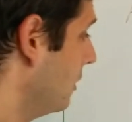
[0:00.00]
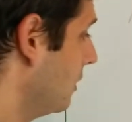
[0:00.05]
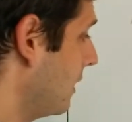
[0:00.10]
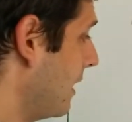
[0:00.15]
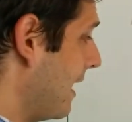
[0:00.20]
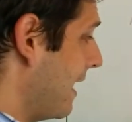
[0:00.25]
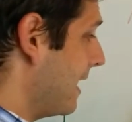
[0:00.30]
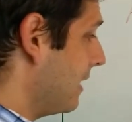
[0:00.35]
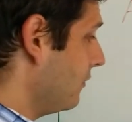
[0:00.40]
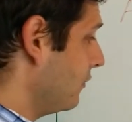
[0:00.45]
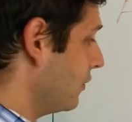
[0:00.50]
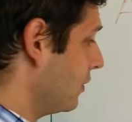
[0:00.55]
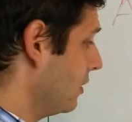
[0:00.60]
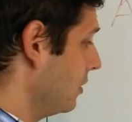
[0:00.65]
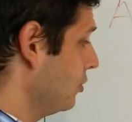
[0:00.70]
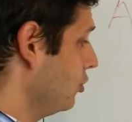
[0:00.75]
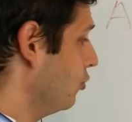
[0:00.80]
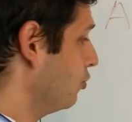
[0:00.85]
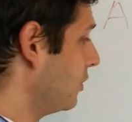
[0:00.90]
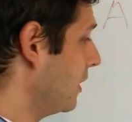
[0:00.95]
And
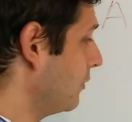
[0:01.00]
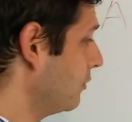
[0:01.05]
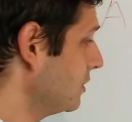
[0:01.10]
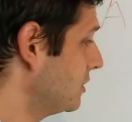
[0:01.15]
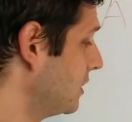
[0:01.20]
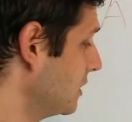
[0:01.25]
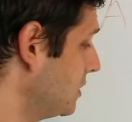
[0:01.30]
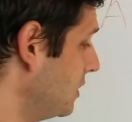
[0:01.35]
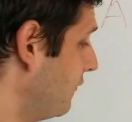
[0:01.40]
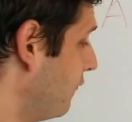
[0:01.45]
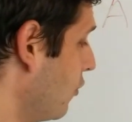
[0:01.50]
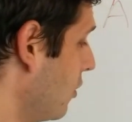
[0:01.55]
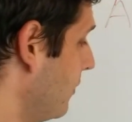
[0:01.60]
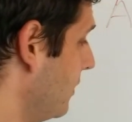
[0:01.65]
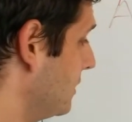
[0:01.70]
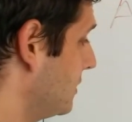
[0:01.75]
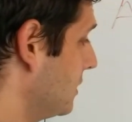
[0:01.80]
you're playing with a 64-bit